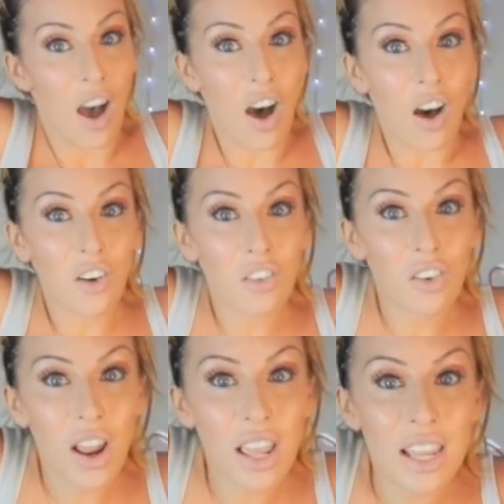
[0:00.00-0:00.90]
All
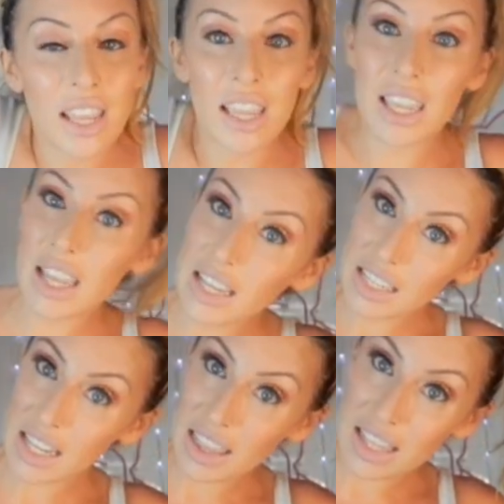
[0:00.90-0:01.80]
right,
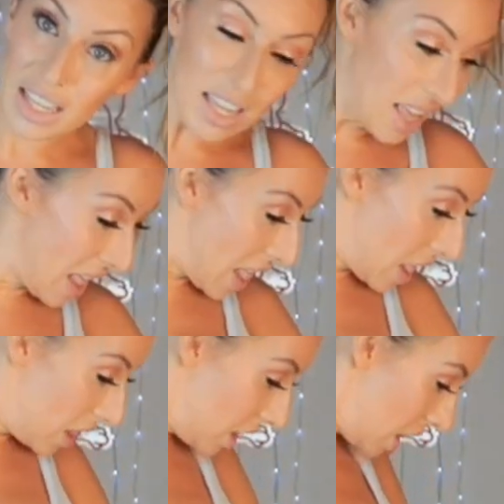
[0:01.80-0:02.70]
and the
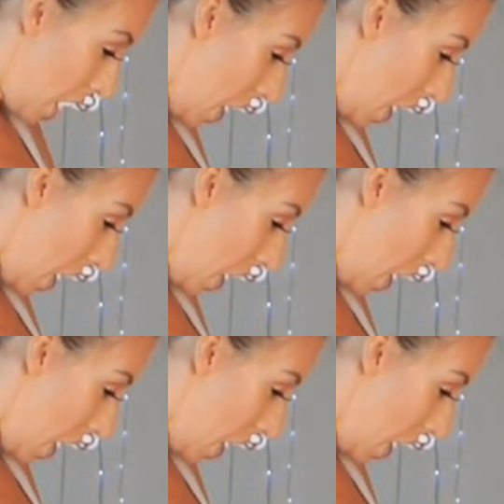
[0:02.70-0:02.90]
blah,